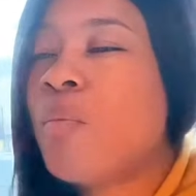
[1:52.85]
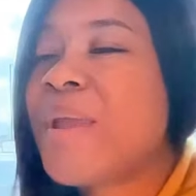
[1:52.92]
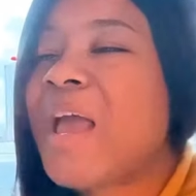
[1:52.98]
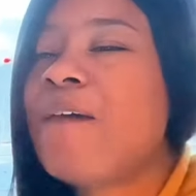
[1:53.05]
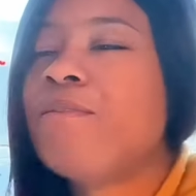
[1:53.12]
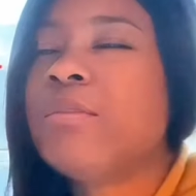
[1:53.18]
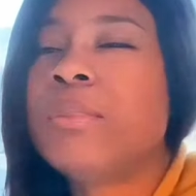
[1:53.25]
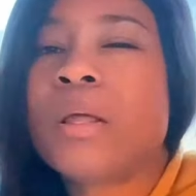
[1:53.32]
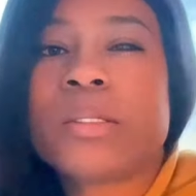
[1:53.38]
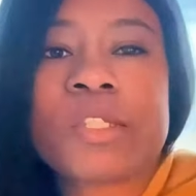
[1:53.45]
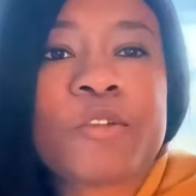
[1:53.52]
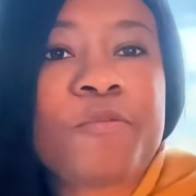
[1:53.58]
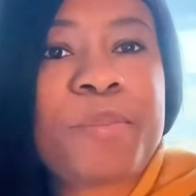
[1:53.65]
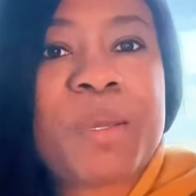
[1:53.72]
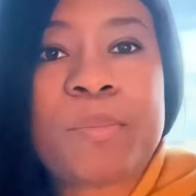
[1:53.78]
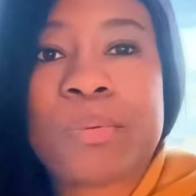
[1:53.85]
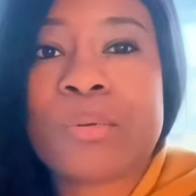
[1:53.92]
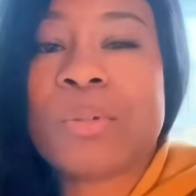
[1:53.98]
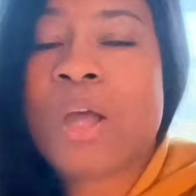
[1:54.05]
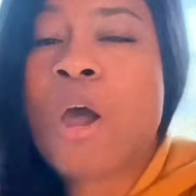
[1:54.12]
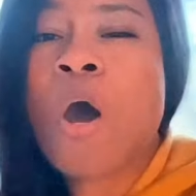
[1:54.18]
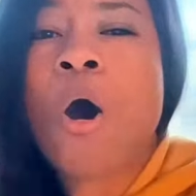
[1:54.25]
We have lots of
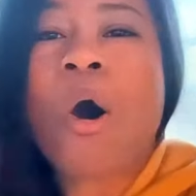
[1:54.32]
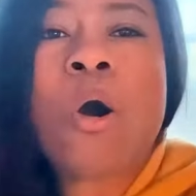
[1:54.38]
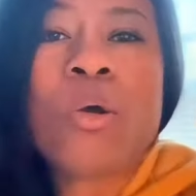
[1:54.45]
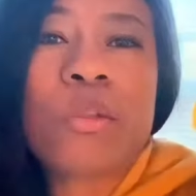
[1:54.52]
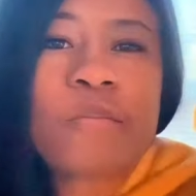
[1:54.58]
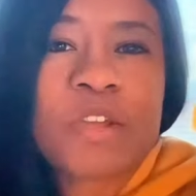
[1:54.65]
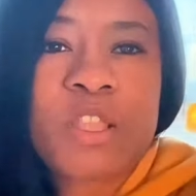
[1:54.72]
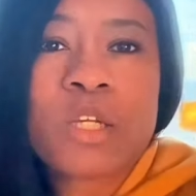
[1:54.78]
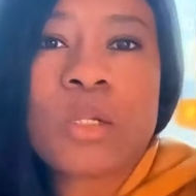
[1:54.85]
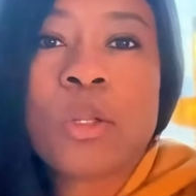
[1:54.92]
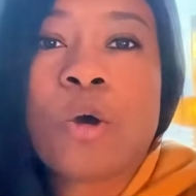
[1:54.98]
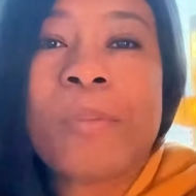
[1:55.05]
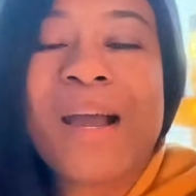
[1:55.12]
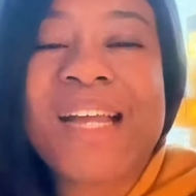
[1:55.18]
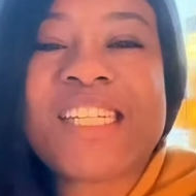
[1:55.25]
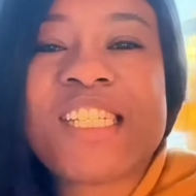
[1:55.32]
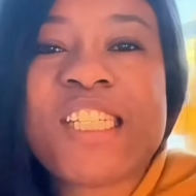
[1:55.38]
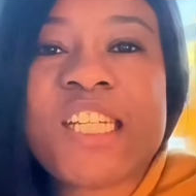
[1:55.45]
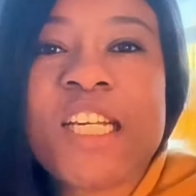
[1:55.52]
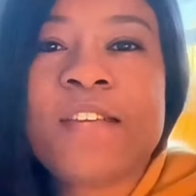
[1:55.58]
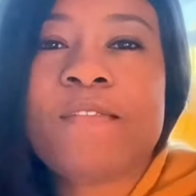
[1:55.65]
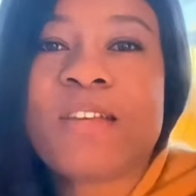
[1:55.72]
people all over the globe
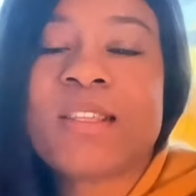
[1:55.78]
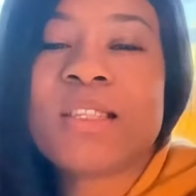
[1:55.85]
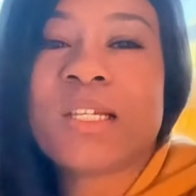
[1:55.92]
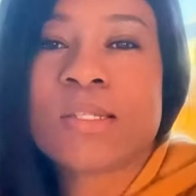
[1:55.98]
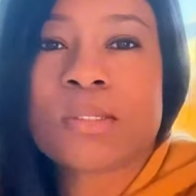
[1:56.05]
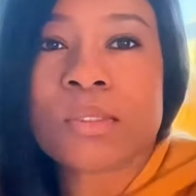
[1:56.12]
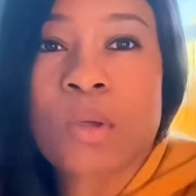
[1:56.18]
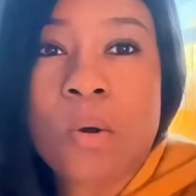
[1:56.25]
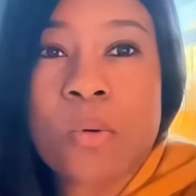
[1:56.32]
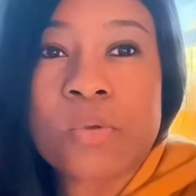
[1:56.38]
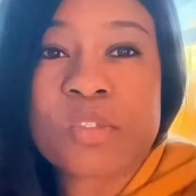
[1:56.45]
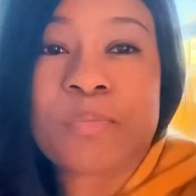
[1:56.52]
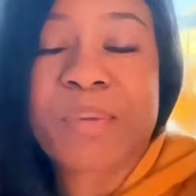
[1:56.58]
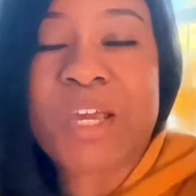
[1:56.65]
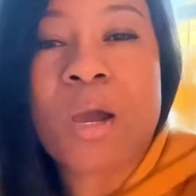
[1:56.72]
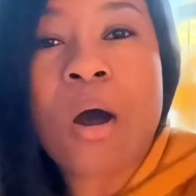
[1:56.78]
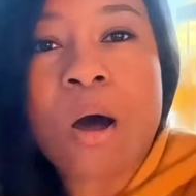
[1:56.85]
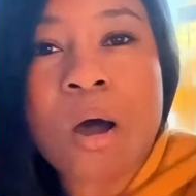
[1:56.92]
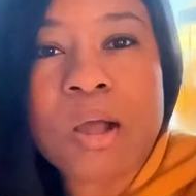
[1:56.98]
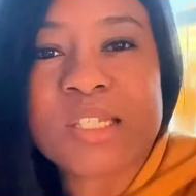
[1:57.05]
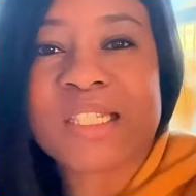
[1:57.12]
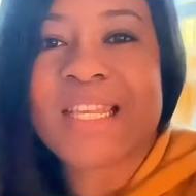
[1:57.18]
achieving these goals
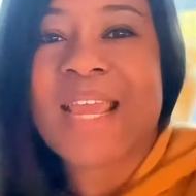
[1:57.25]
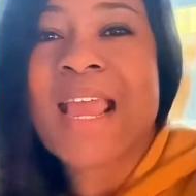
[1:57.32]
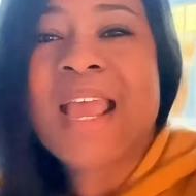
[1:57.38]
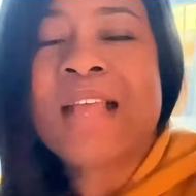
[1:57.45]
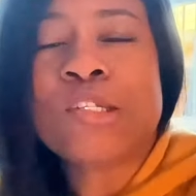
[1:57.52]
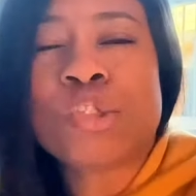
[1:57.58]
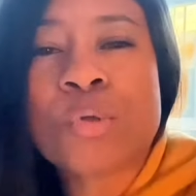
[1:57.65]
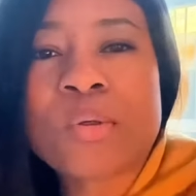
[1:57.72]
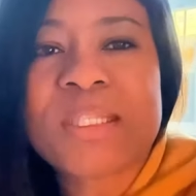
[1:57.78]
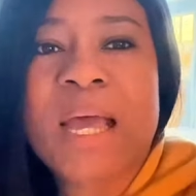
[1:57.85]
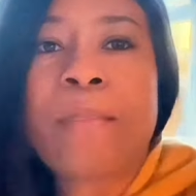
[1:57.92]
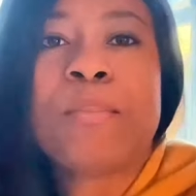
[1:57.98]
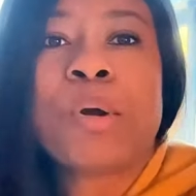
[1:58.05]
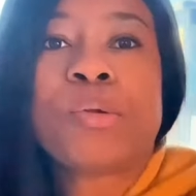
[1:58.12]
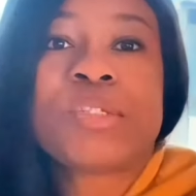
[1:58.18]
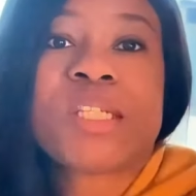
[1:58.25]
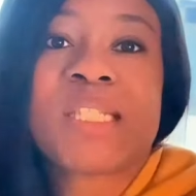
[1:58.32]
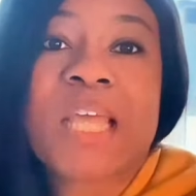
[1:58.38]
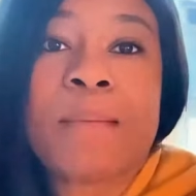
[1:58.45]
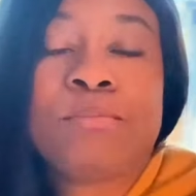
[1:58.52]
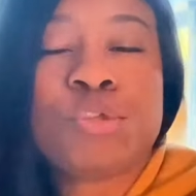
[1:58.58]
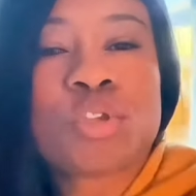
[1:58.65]
because they took that bold
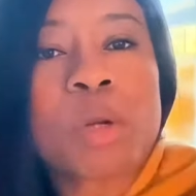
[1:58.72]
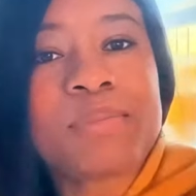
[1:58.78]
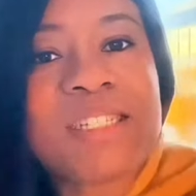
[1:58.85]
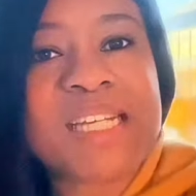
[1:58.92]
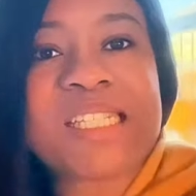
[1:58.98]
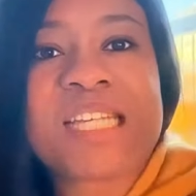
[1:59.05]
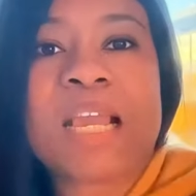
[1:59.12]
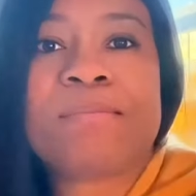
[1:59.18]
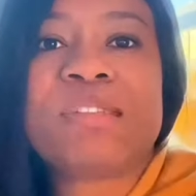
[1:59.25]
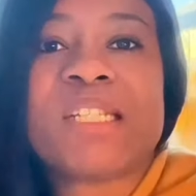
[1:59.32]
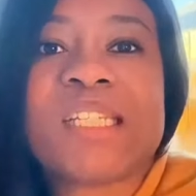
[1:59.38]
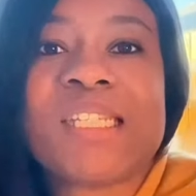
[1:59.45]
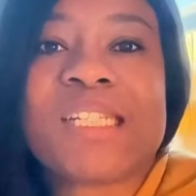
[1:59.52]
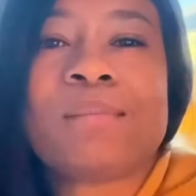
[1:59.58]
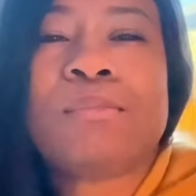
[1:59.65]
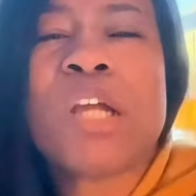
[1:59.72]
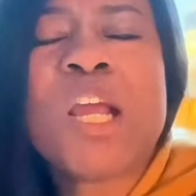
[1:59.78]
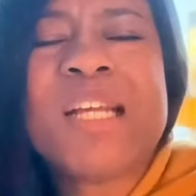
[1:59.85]
step, dropped their skepticism